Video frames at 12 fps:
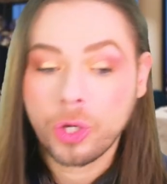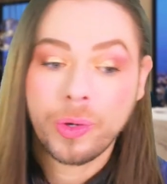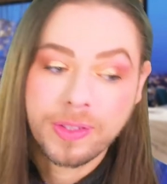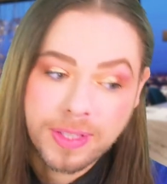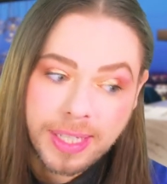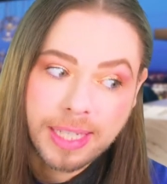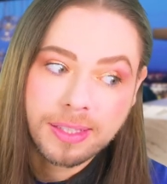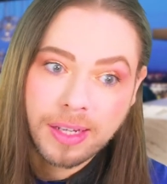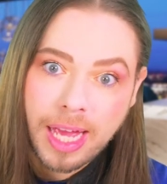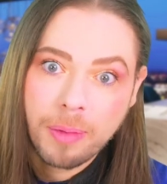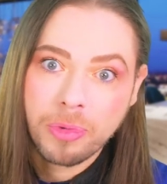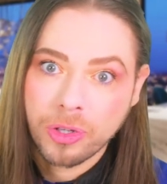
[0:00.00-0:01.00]

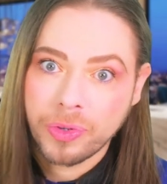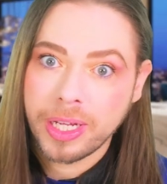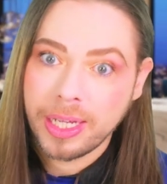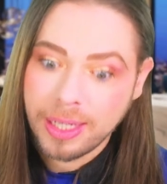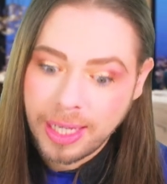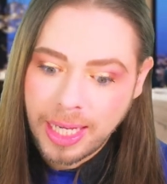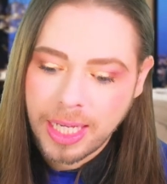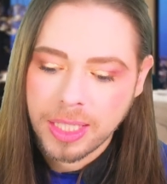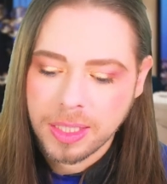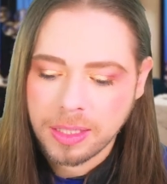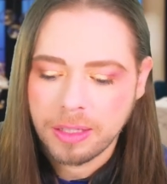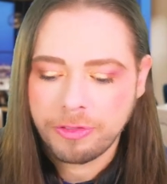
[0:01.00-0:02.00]
Coincidentally, ambergris
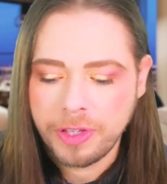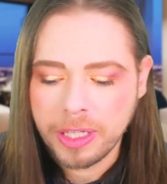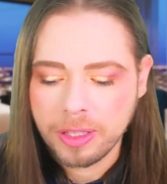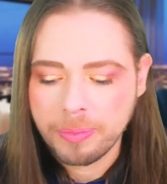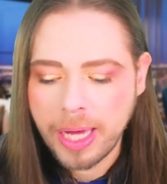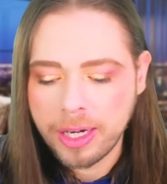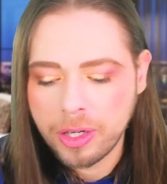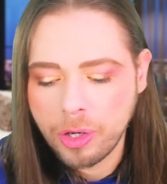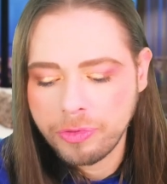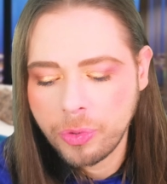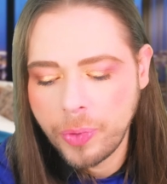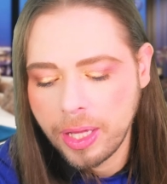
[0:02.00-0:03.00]
is fecal matter
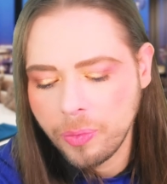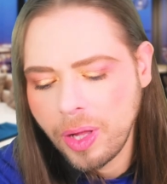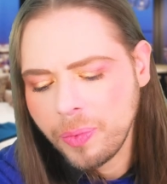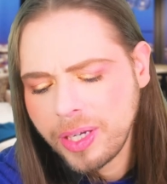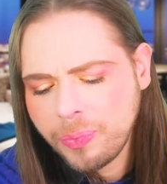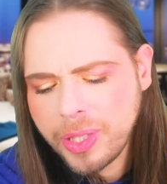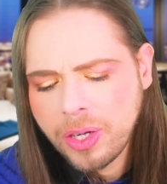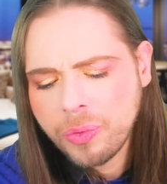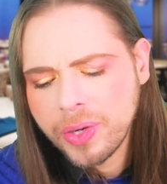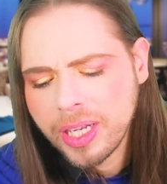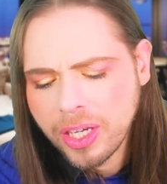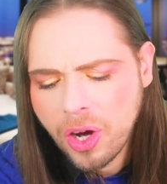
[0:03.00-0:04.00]
of a whale. Well, we, we
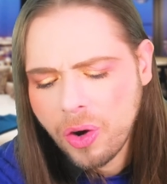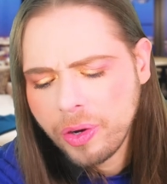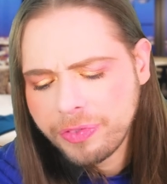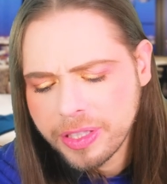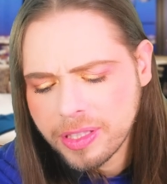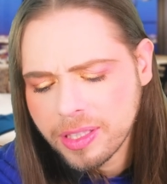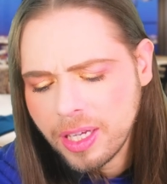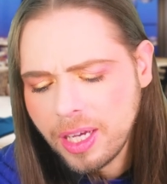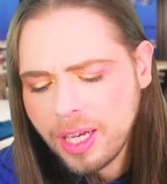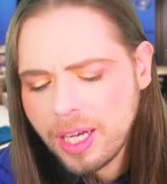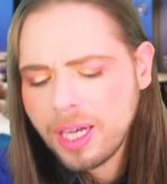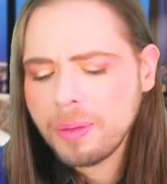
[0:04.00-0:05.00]
don't really know if it's
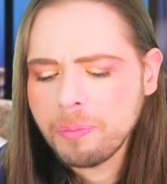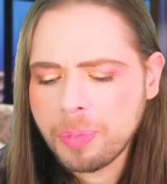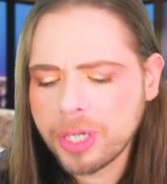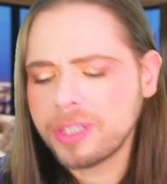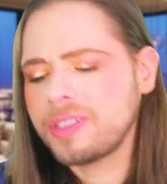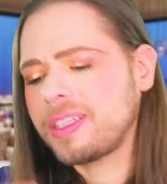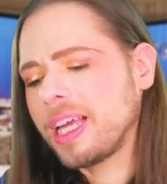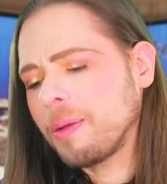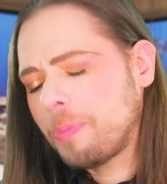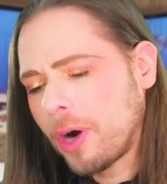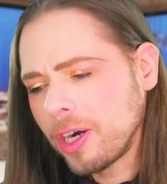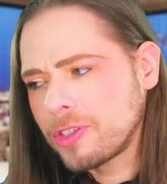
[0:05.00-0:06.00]

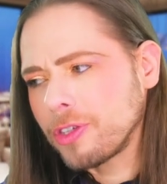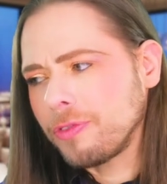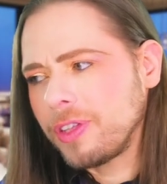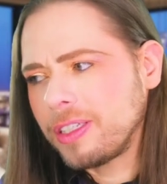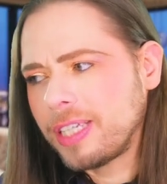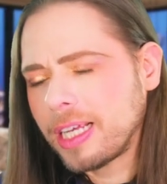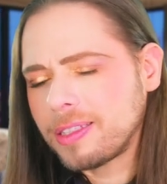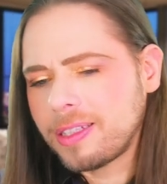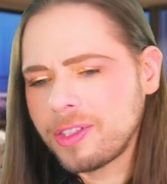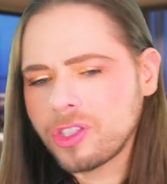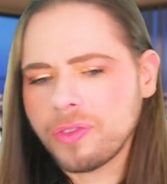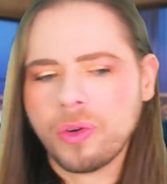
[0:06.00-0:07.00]
bursting parts of the
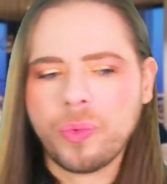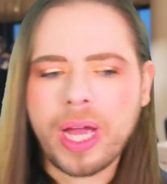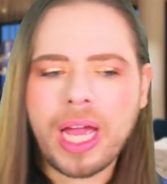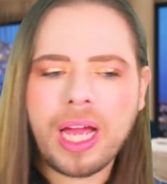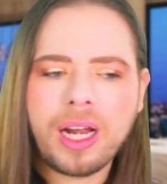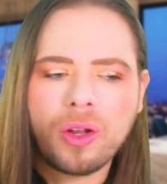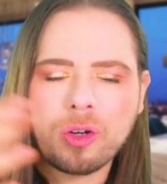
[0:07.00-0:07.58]
intestines of a whale